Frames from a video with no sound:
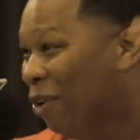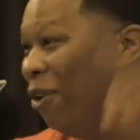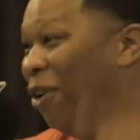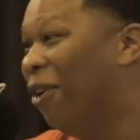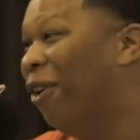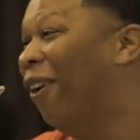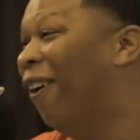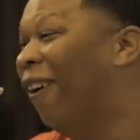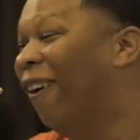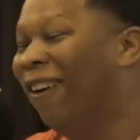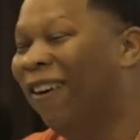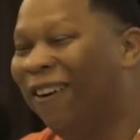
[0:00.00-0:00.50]

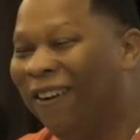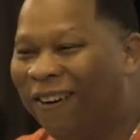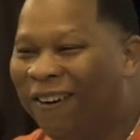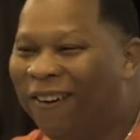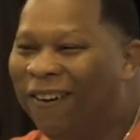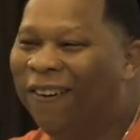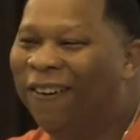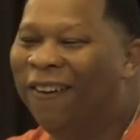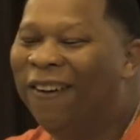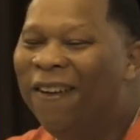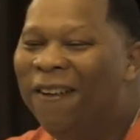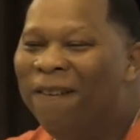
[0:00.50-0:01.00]

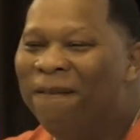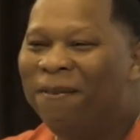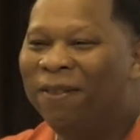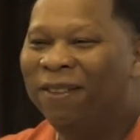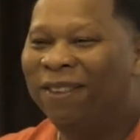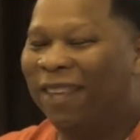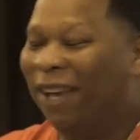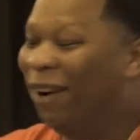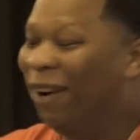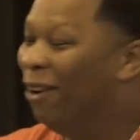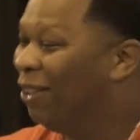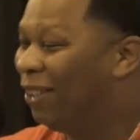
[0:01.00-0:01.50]
do.
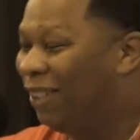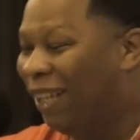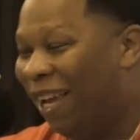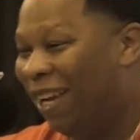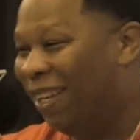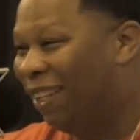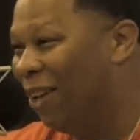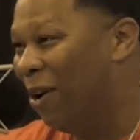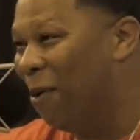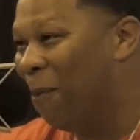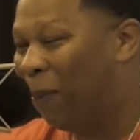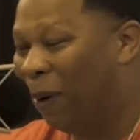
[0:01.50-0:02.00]
They was
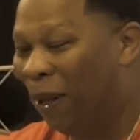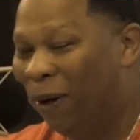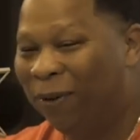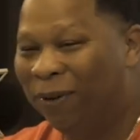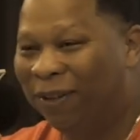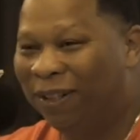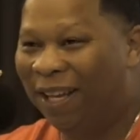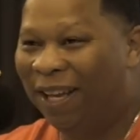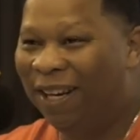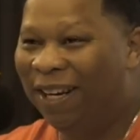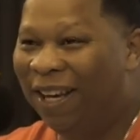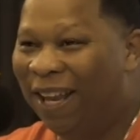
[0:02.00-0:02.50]
like, don't play
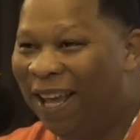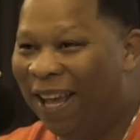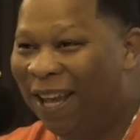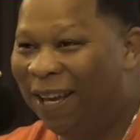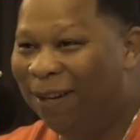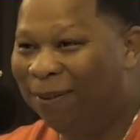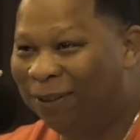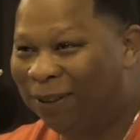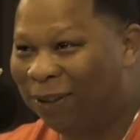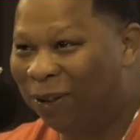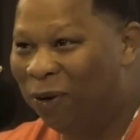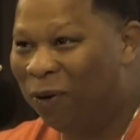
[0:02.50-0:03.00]
with that
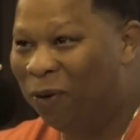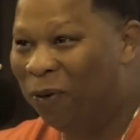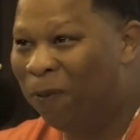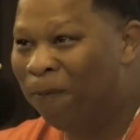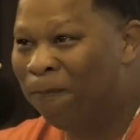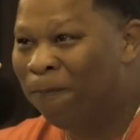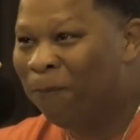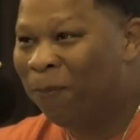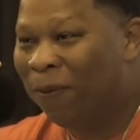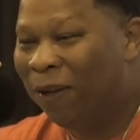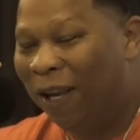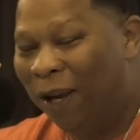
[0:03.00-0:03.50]
name. So
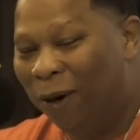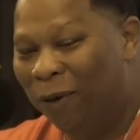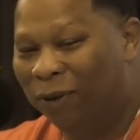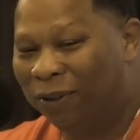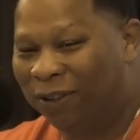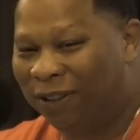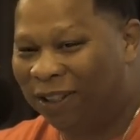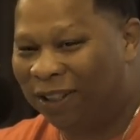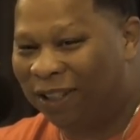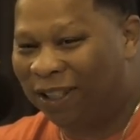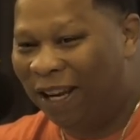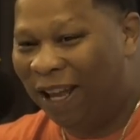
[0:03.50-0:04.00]
it
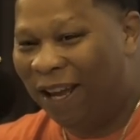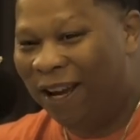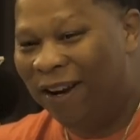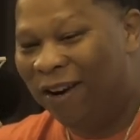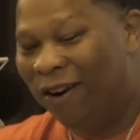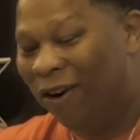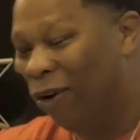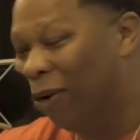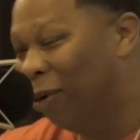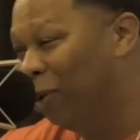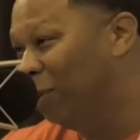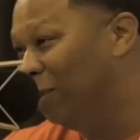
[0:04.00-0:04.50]
was just like,
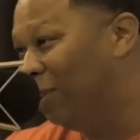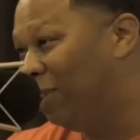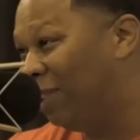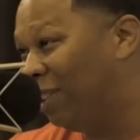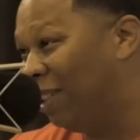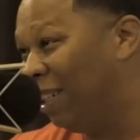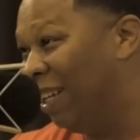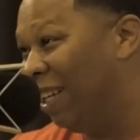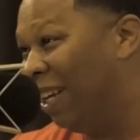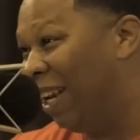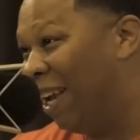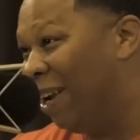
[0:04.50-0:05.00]
oh
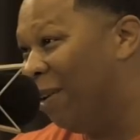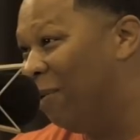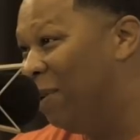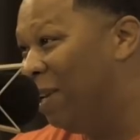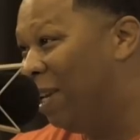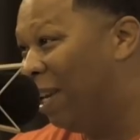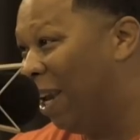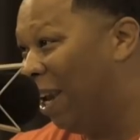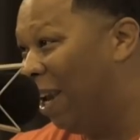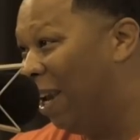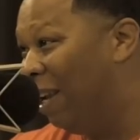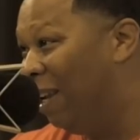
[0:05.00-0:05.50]
shit, like we
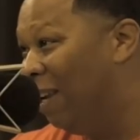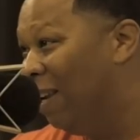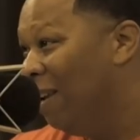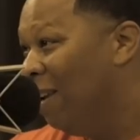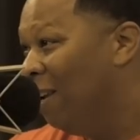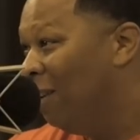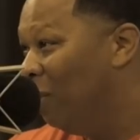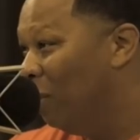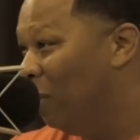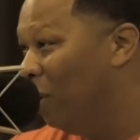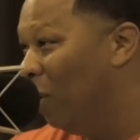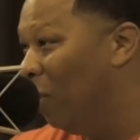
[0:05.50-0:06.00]
can't,
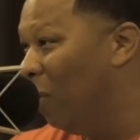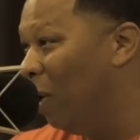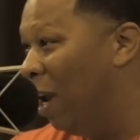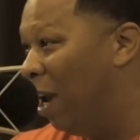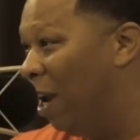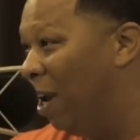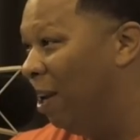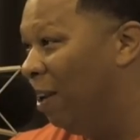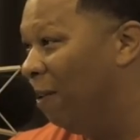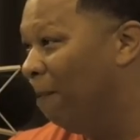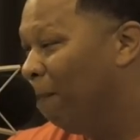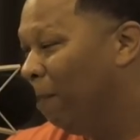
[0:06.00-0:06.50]
you know,
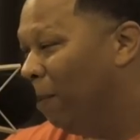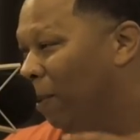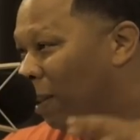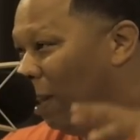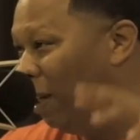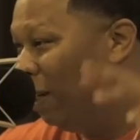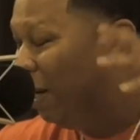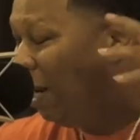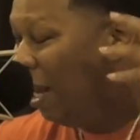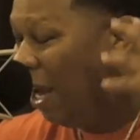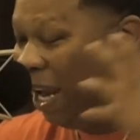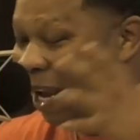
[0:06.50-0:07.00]
and
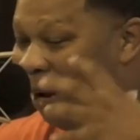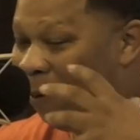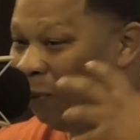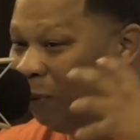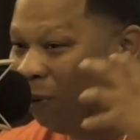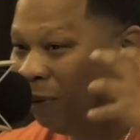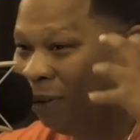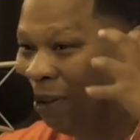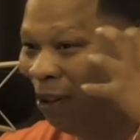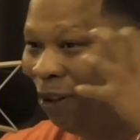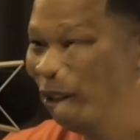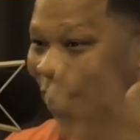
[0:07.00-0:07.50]
the name
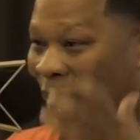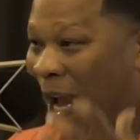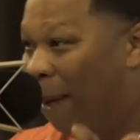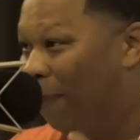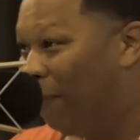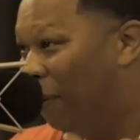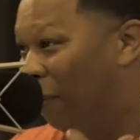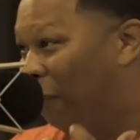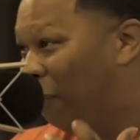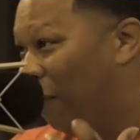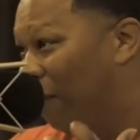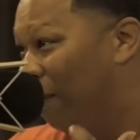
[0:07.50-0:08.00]
was
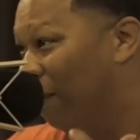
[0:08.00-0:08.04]
adapted